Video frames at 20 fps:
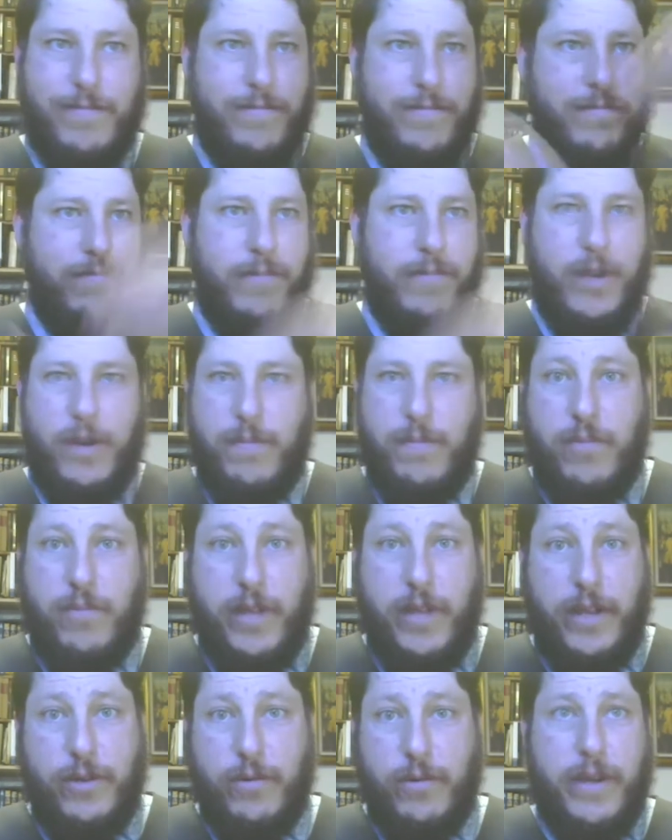you know
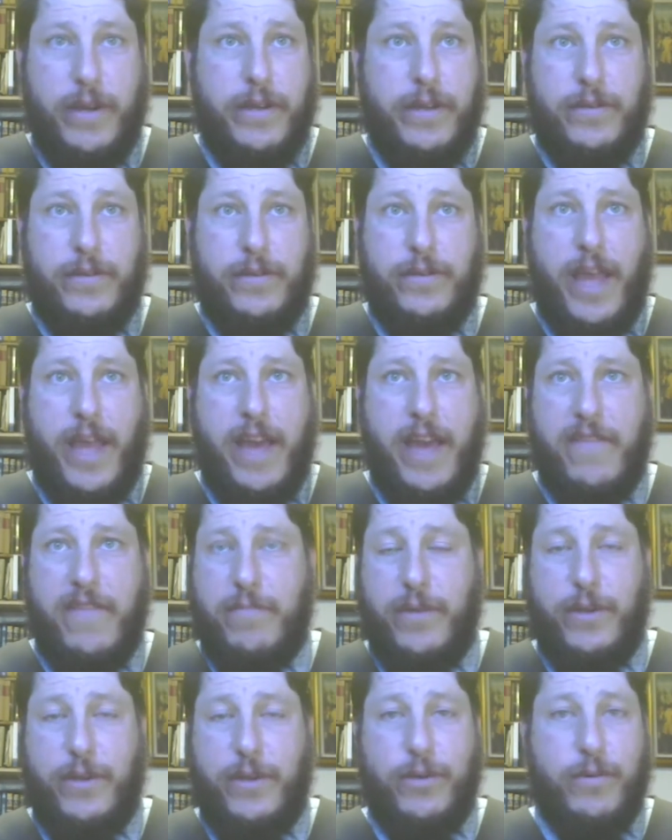plagiarize half
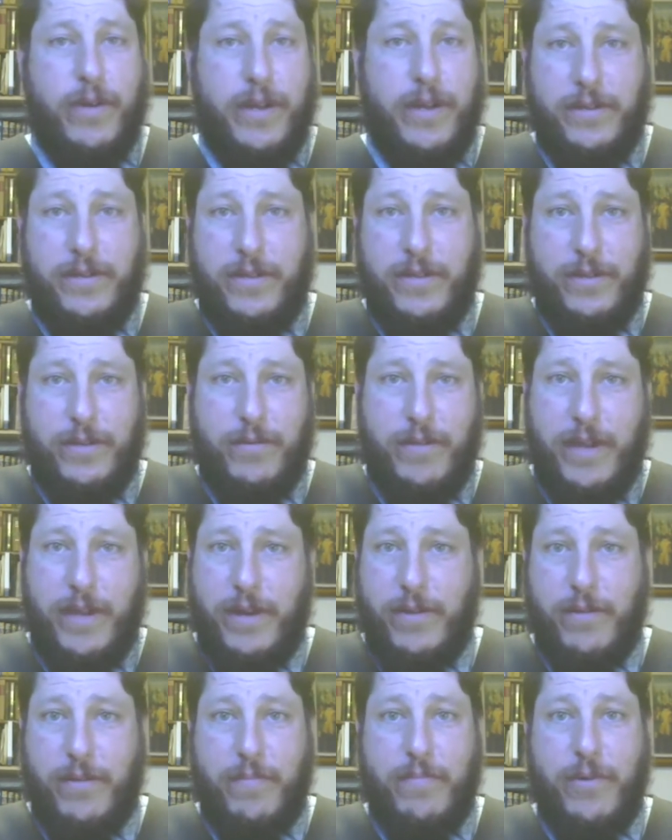plagiarize this or
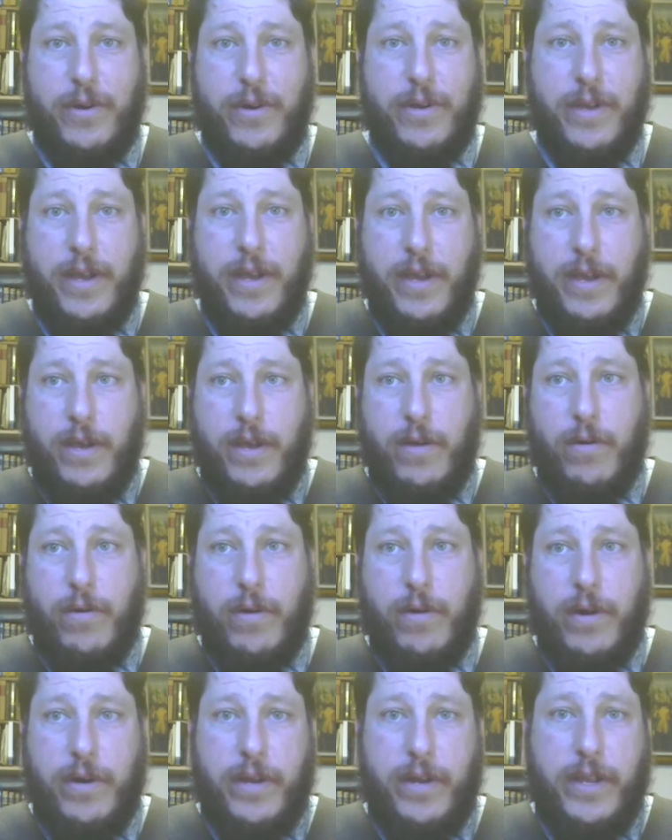that other book
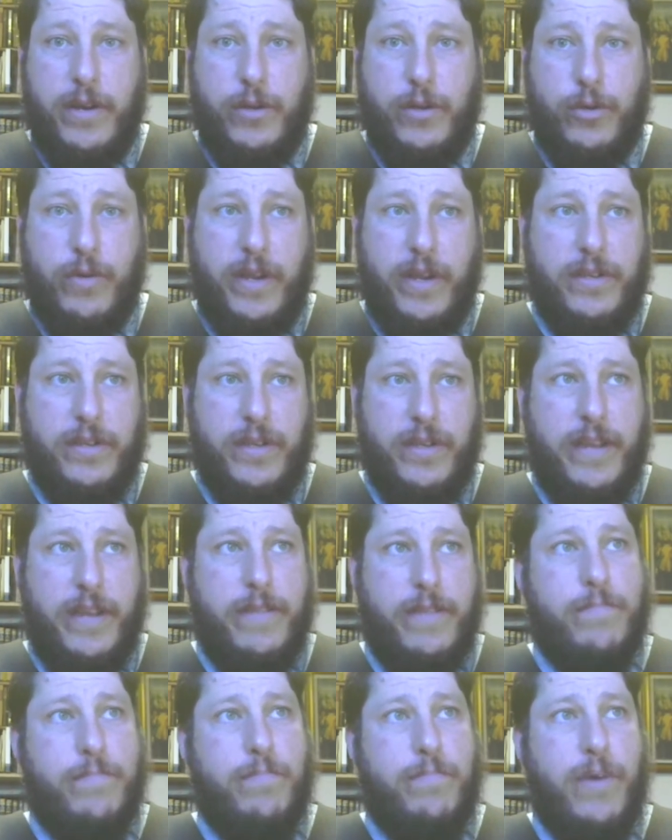or you know translate
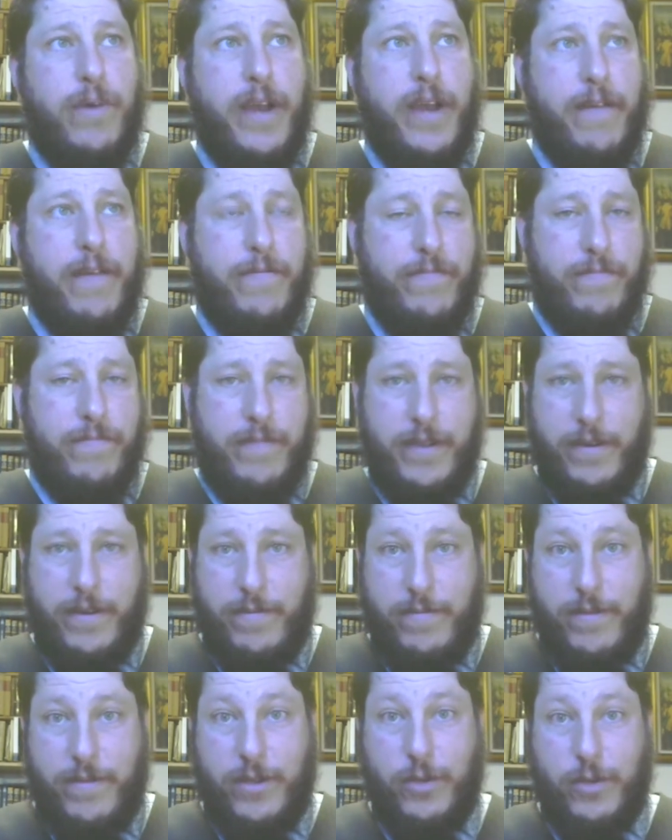half you
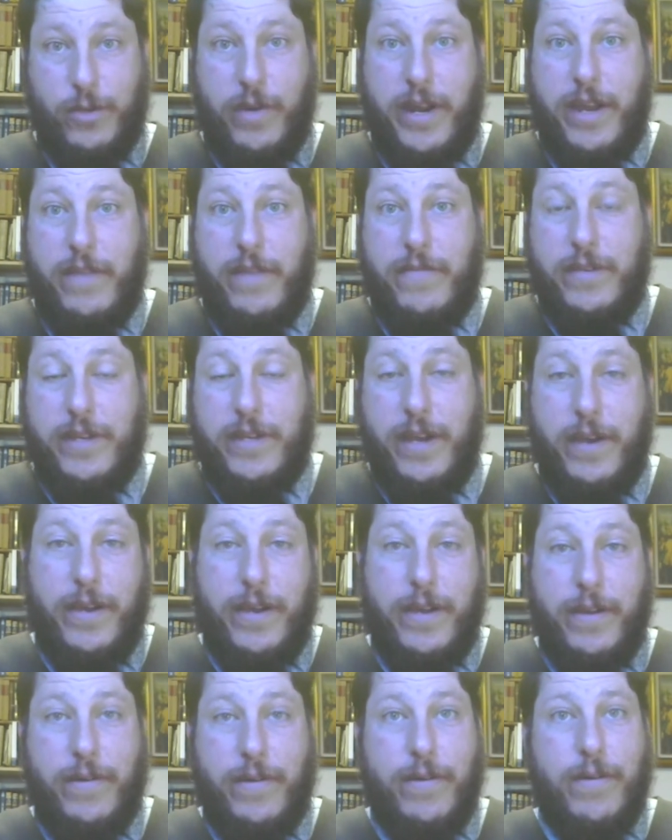know this one out of
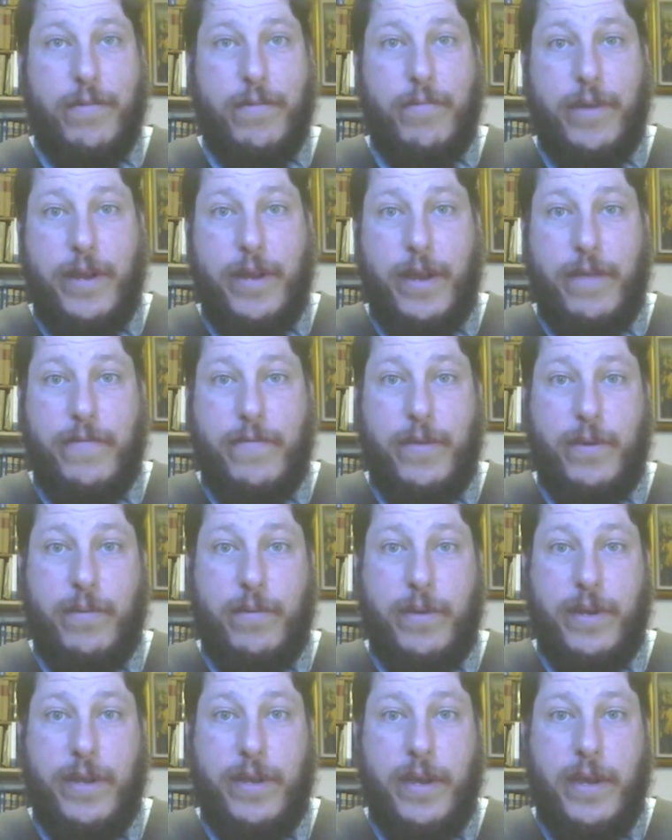italian or what have you
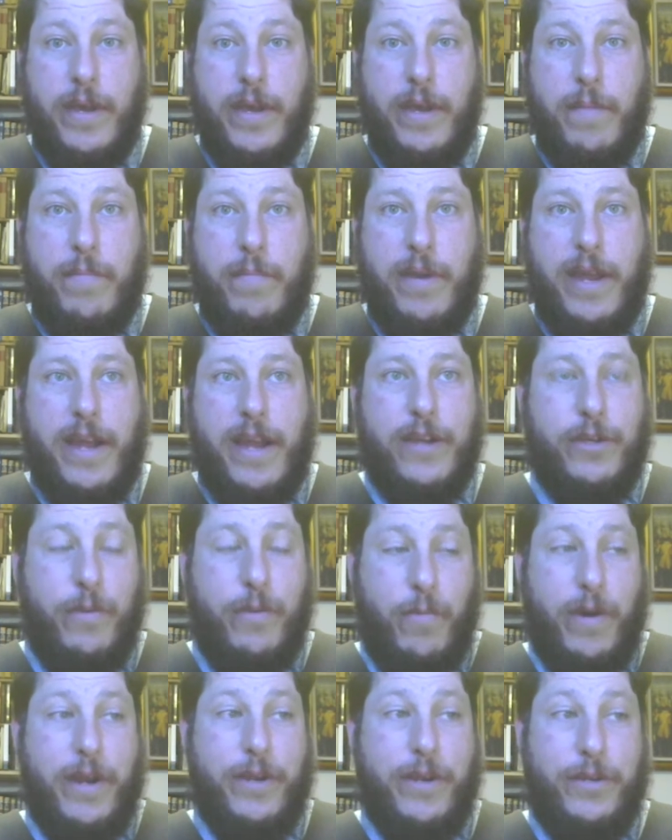and but i actually
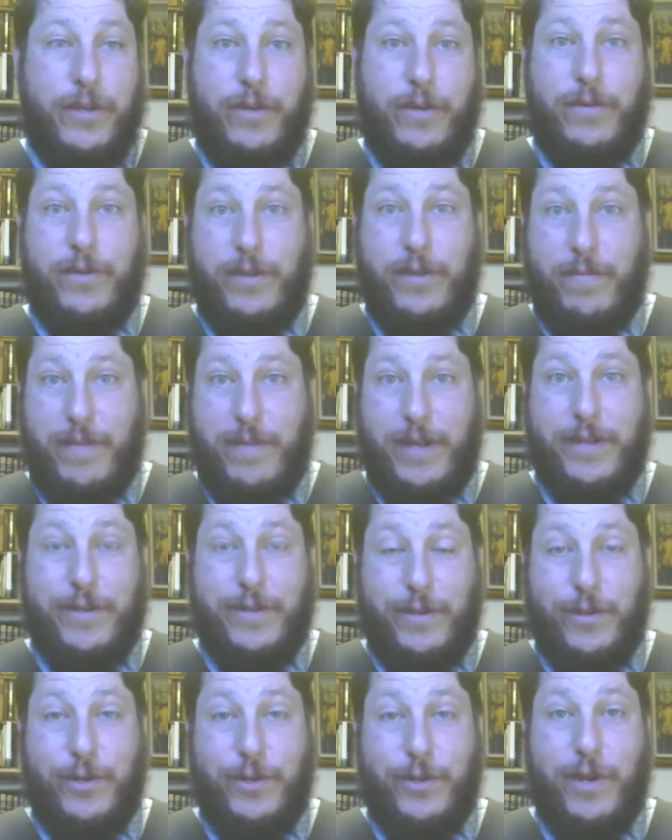want to do something that's
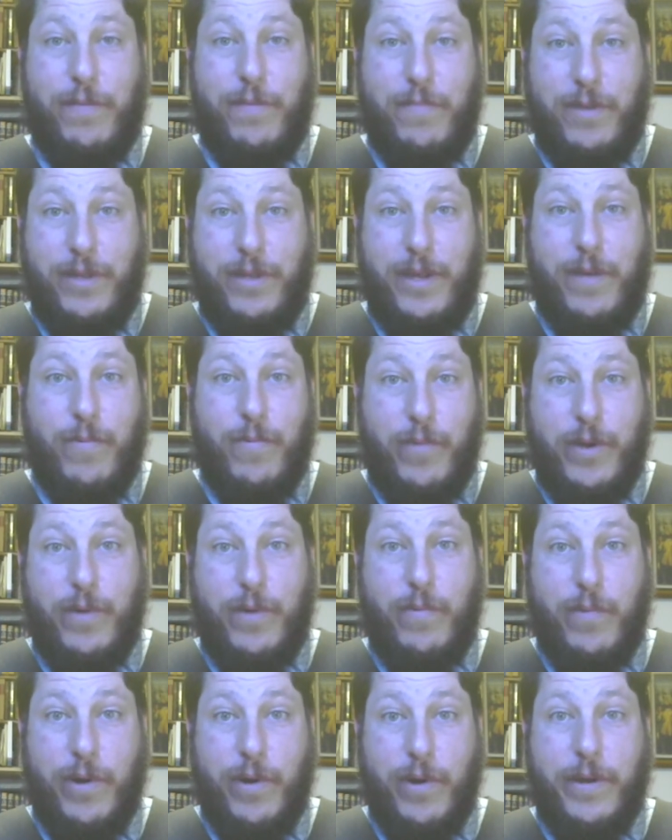legitimately a real
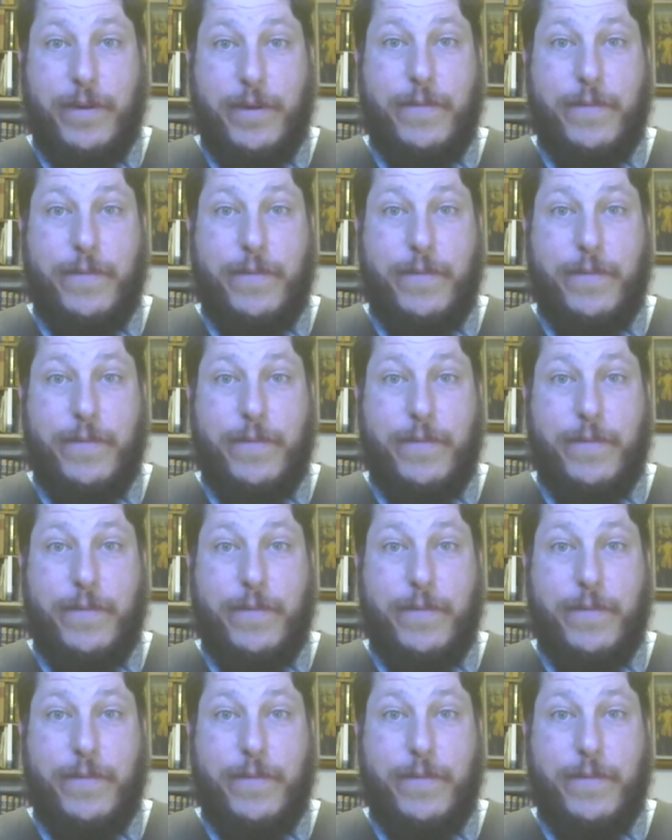work